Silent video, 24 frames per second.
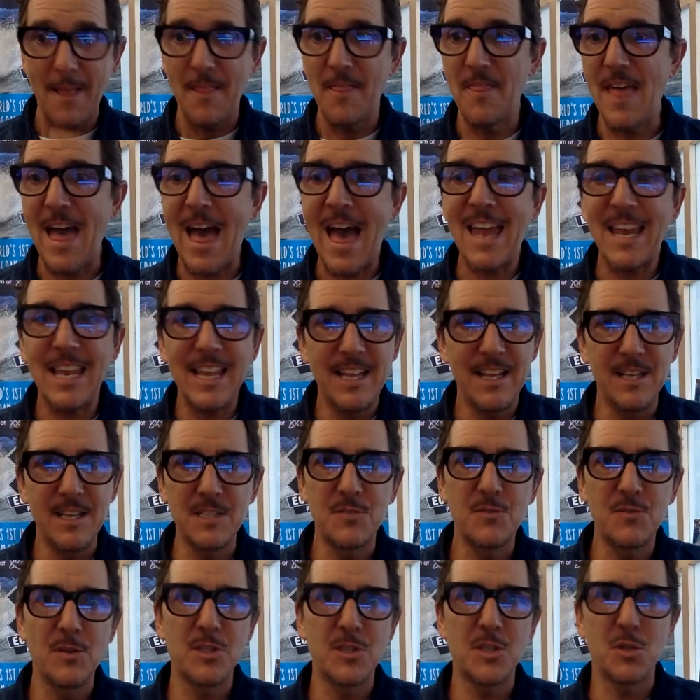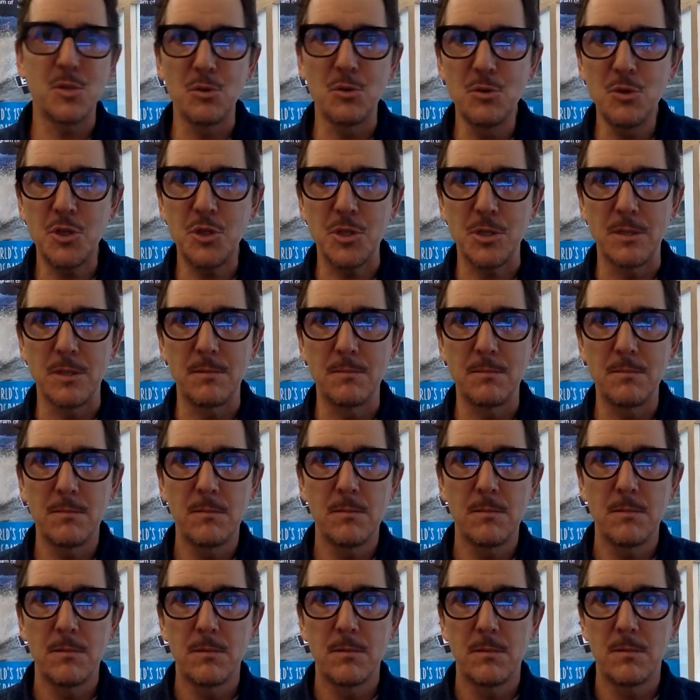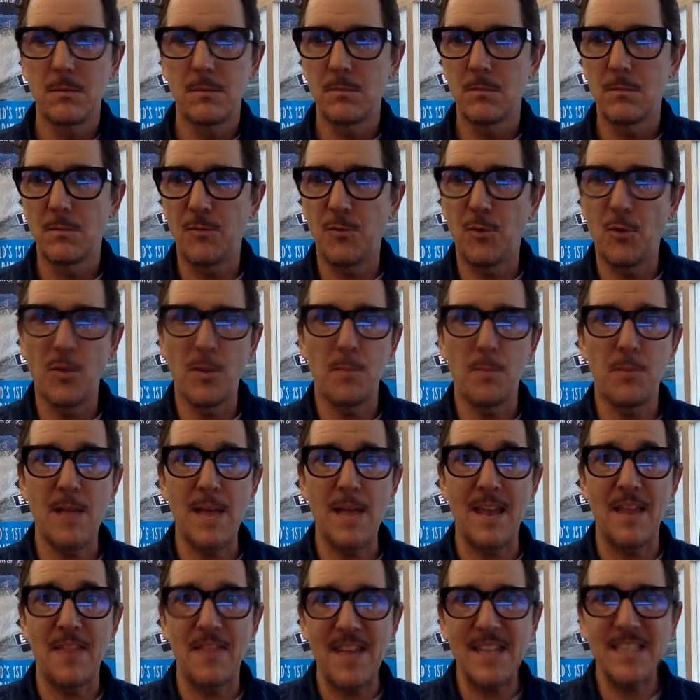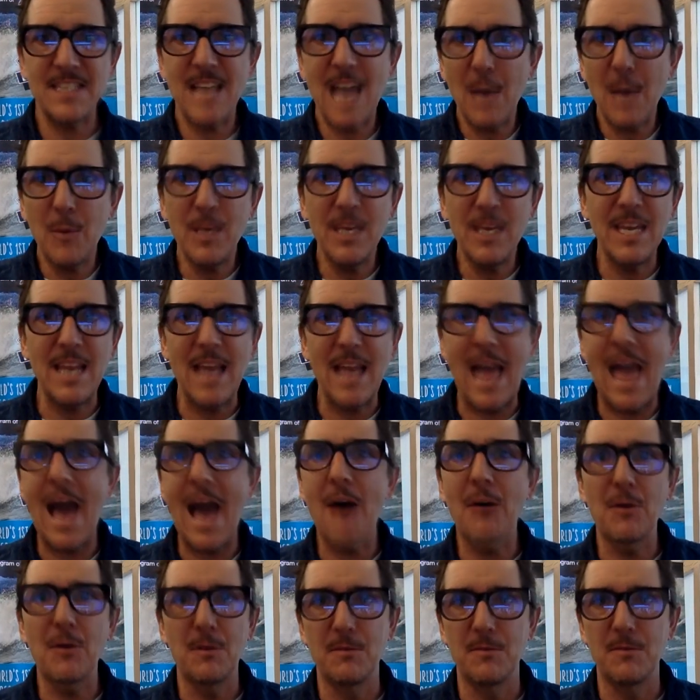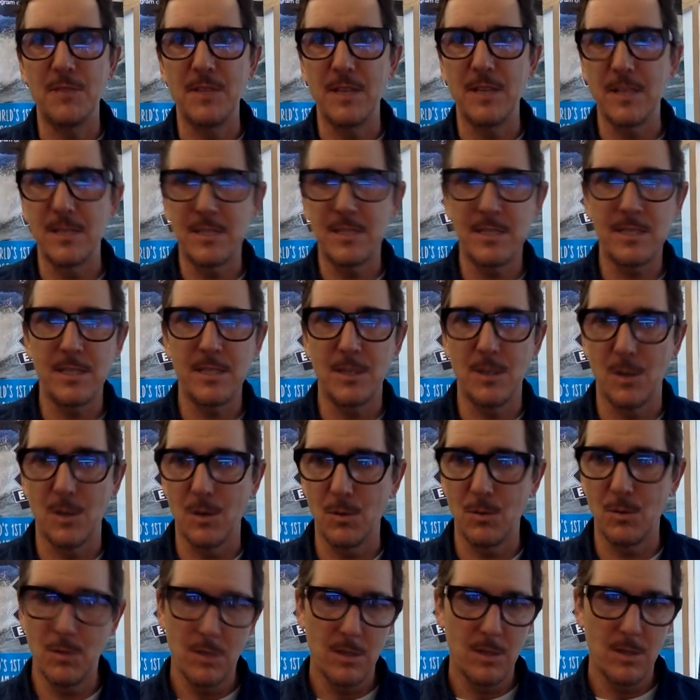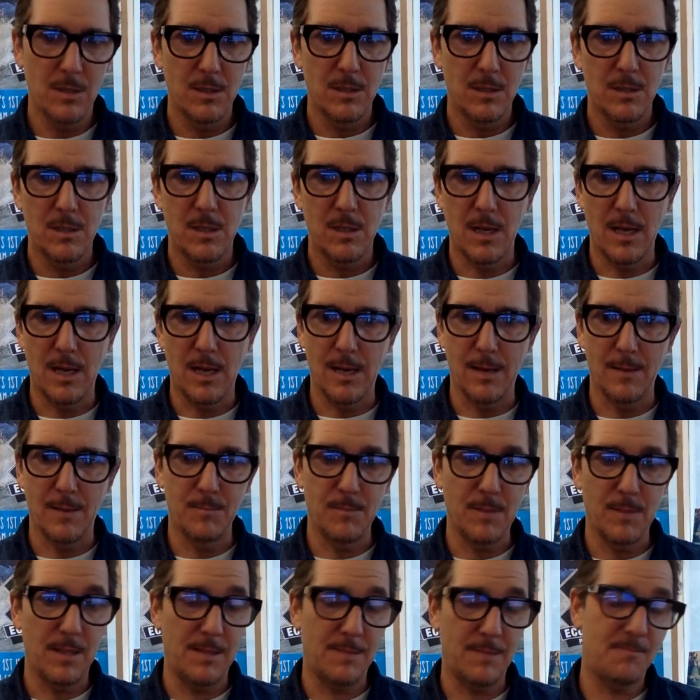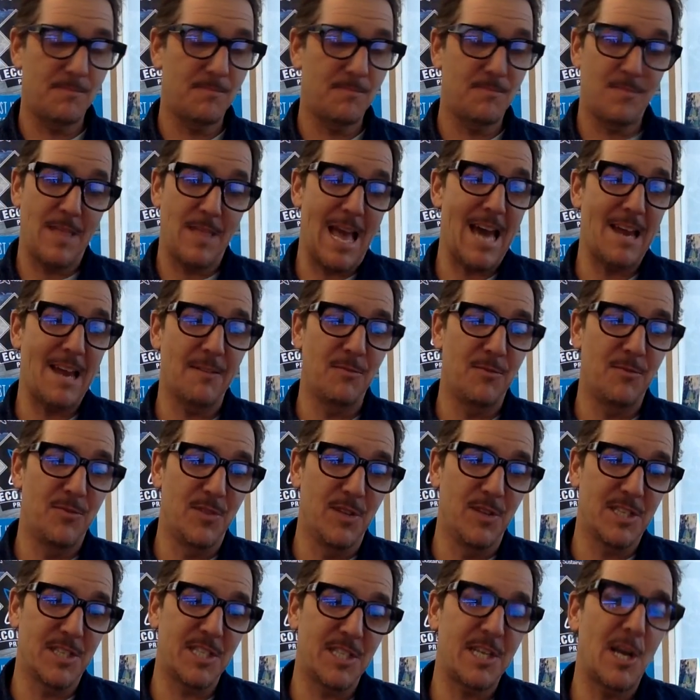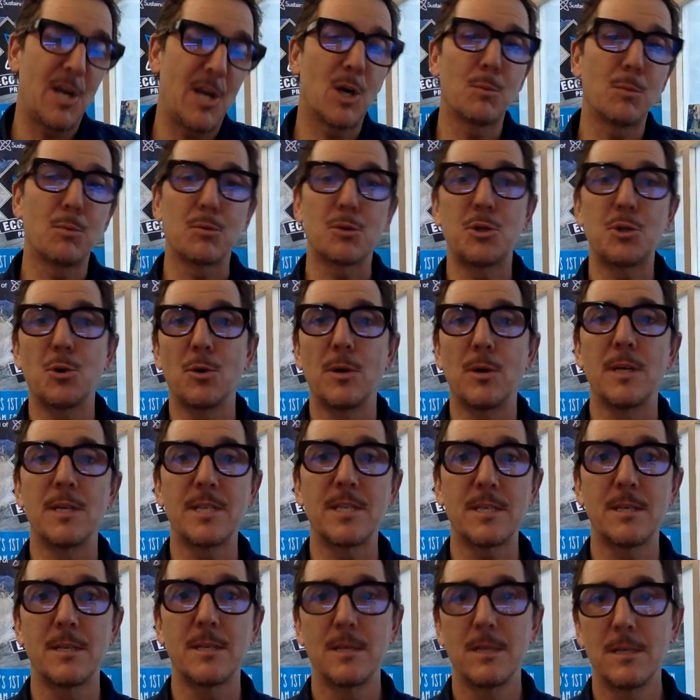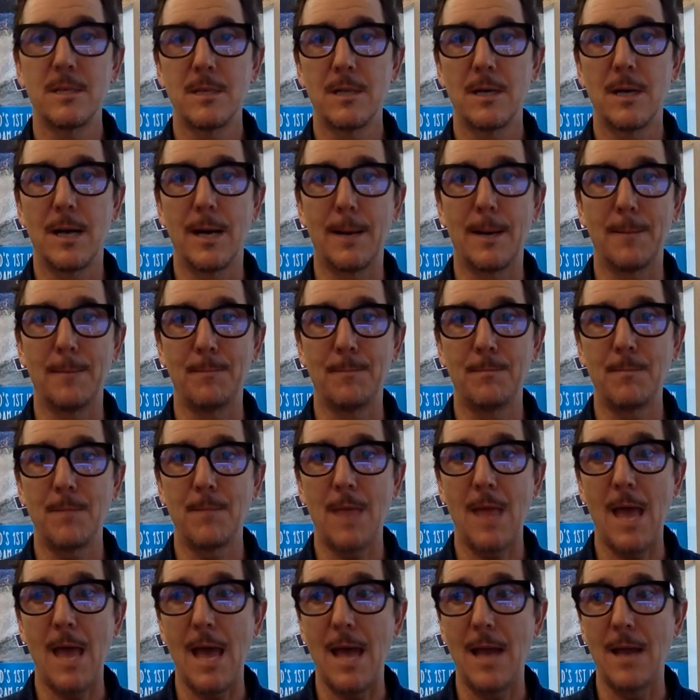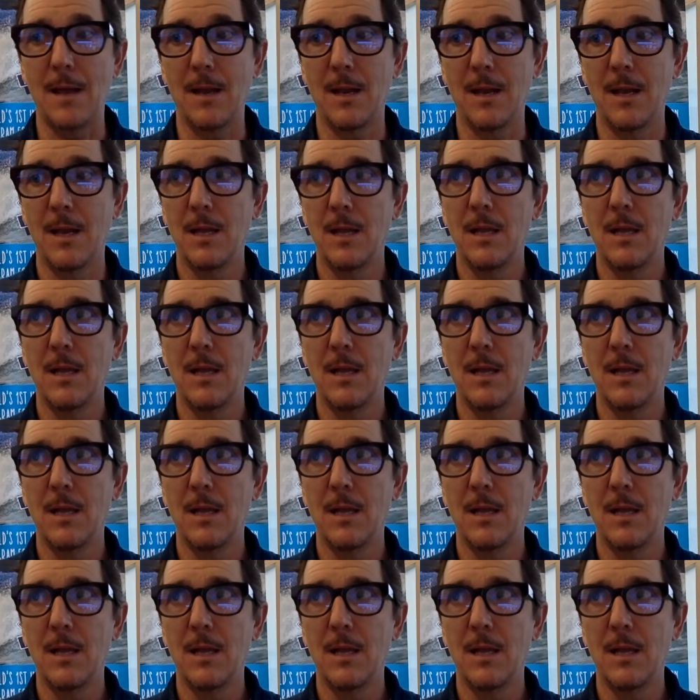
that is the solution for the planet. That's how we get out of this, out of this terrible choice. And